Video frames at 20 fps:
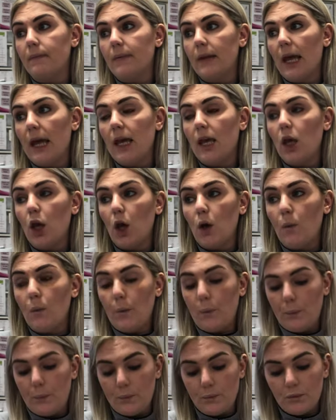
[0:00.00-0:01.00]
Thank you.
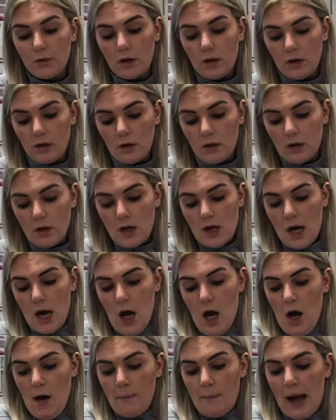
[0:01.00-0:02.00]

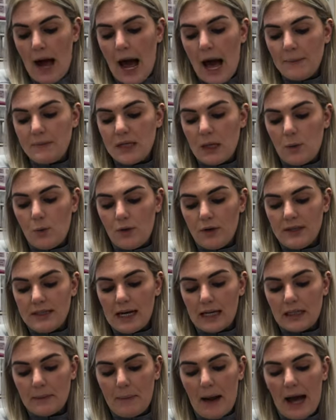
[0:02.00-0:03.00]
Perhaps they were
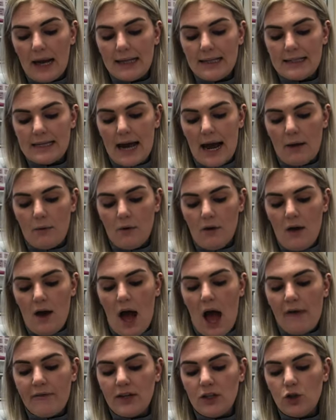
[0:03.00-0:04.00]
inside the palace now,
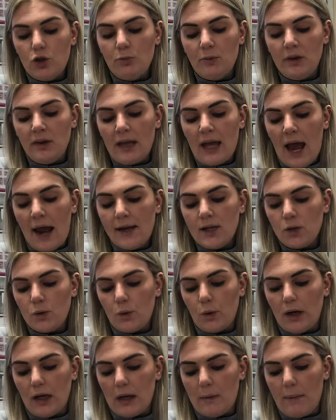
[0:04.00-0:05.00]
having summoned the Ice
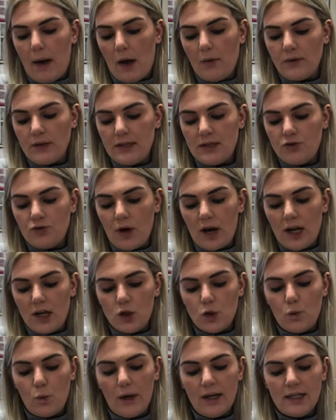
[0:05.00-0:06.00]
Queen about the
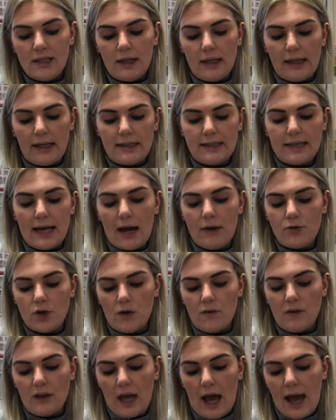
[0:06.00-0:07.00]
strange whistling sound
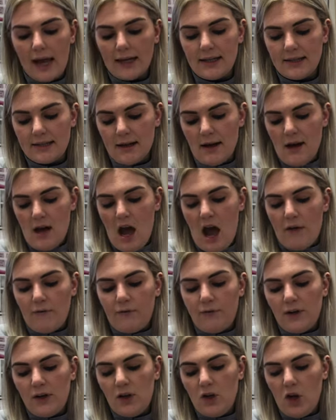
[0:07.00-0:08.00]
over the ice,
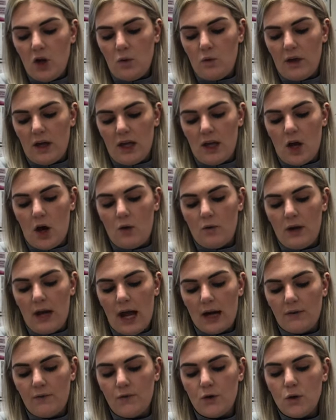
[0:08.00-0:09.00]
and Flint knew that he only
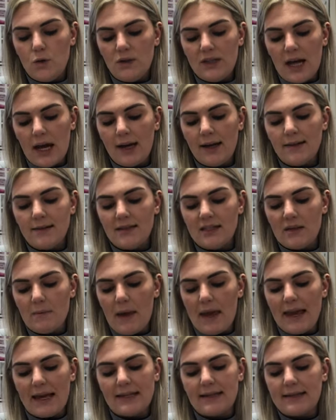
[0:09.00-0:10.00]
had a few seconds to
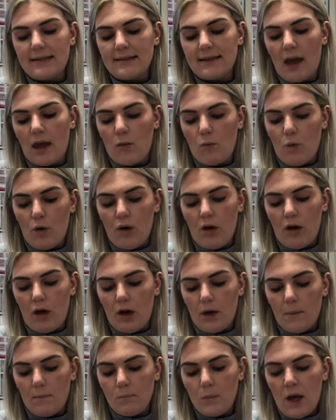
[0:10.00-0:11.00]
make his escape
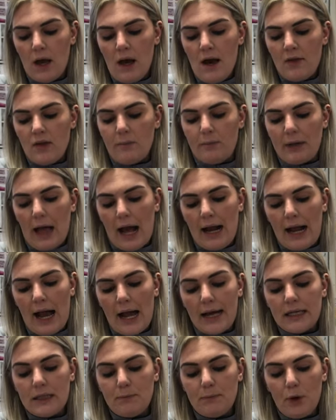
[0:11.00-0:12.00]
work. The black
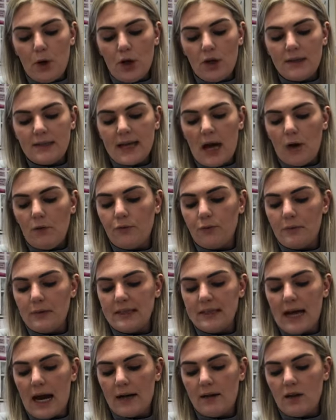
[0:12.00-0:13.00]
ice burst out from the
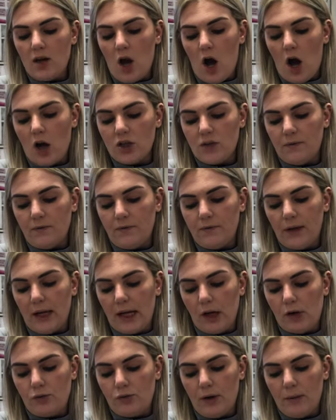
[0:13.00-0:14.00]
side of the arch, and
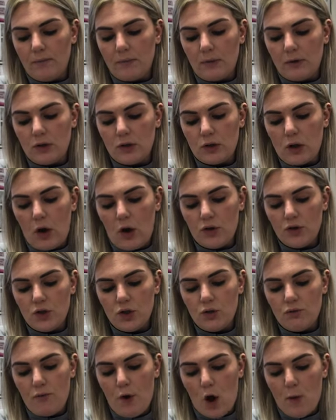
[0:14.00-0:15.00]
Flint gripped
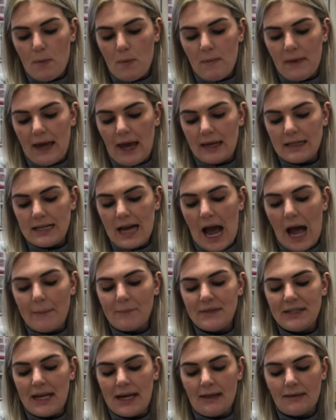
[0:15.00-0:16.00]
onto the rope and began to
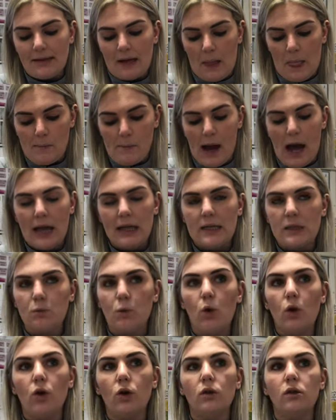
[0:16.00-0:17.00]
abseil down the palace
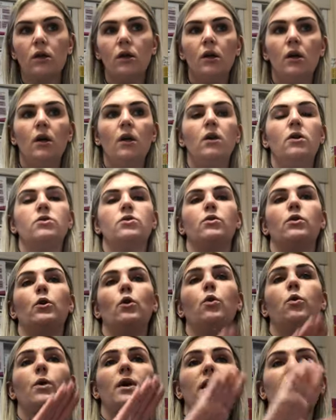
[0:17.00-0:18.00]
wall. So the
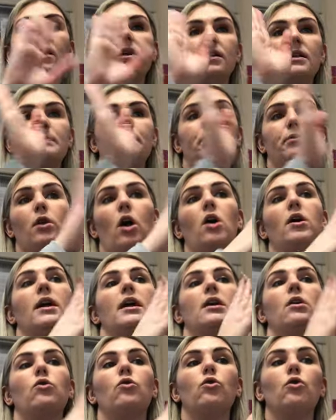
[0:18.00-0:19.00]
queen is
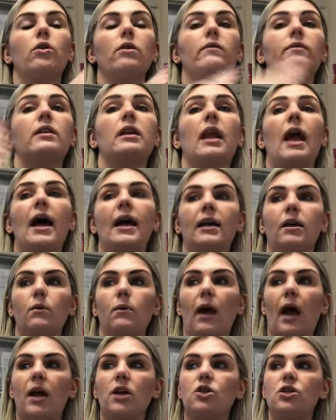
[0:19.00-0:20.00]
blocking all of the light.
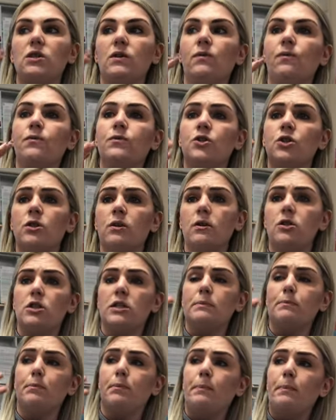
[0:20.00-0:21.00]
Okay, she's
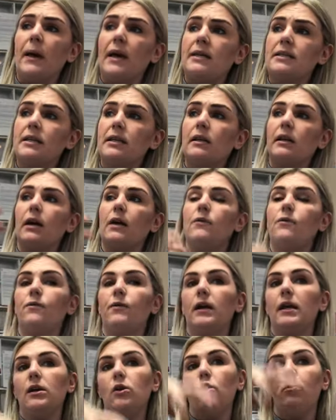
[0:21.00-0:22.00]
she's basically
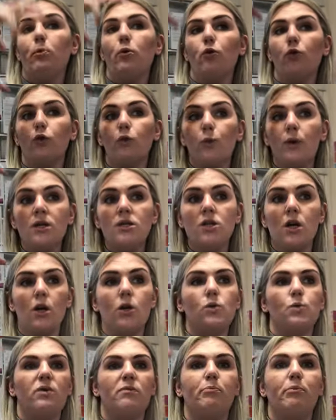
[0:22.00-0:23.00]
filling up all the
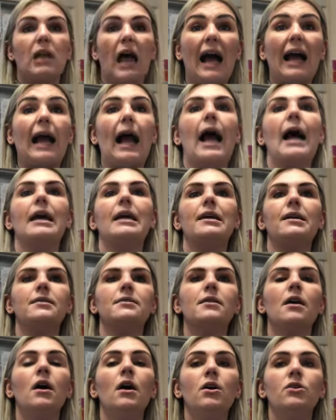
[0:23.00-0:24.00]
windows with black
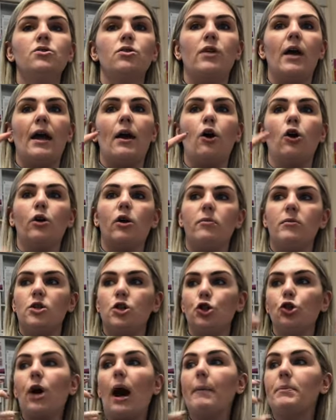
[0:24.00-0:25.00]
ice, so they are going to be
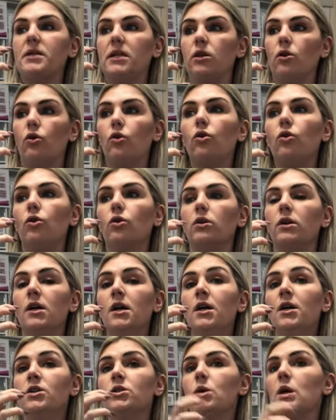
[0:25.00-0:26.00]
trapped in the hall.
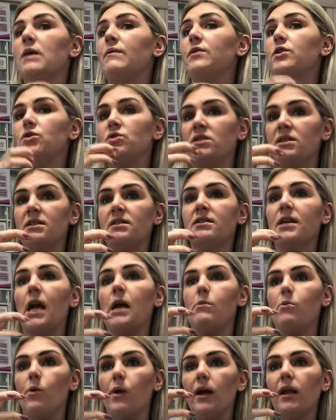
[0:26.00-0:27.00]
So if he doesn't
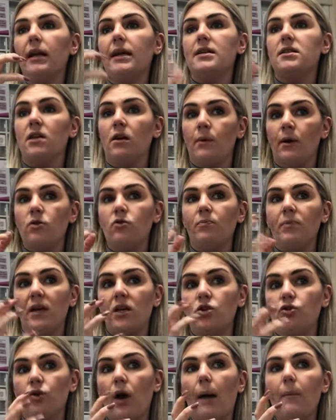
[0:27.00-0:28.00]
escape quickly, he's going to end up
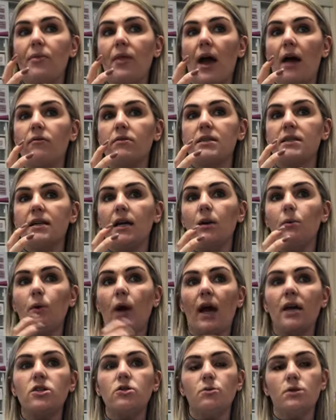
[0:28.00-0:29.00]
being trapped there, isn't he?
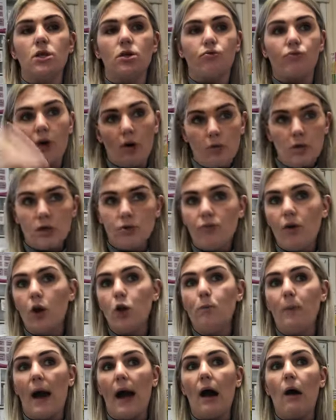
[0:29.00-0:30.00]
Okay, so he's thrown his
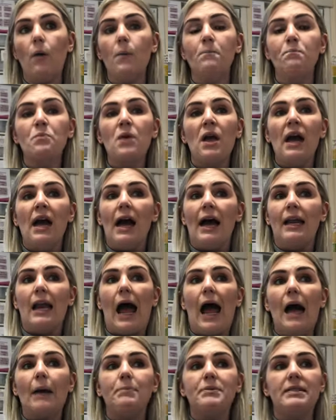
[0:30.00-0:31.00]
rope out, and
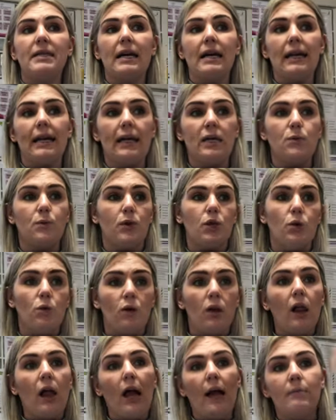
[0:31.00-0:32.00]
abseiling is when you
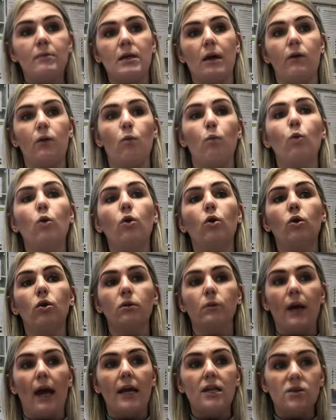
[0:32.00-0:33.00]
climb down a
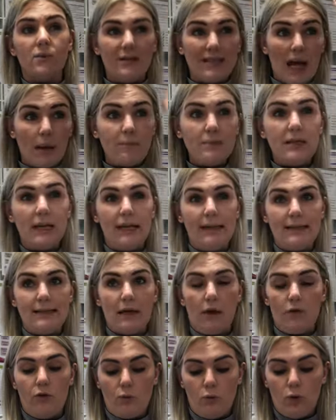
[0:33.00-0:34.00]
wall. Okay, so he's abseiling
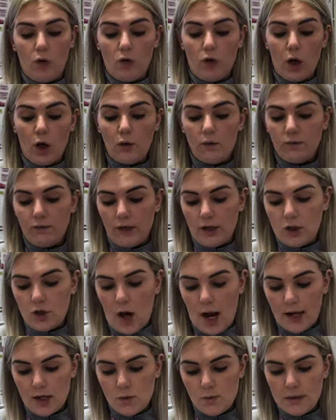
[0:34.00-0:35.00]
down the wall, hopefully
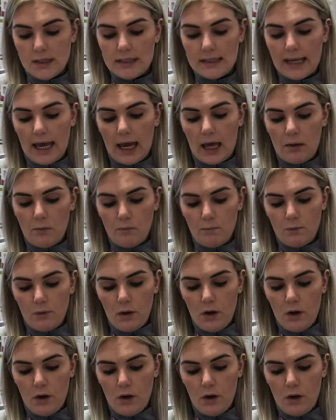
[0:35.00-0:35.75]
trying to escape.